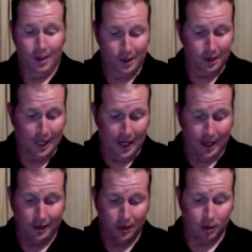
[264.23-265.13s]

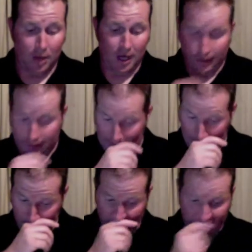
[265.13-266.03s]
Last, the body's
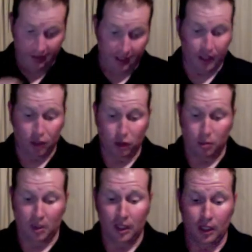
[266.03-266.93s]
calorie intake should
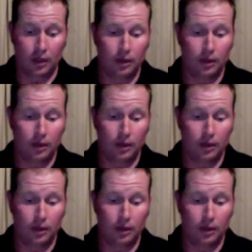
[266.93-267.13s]
be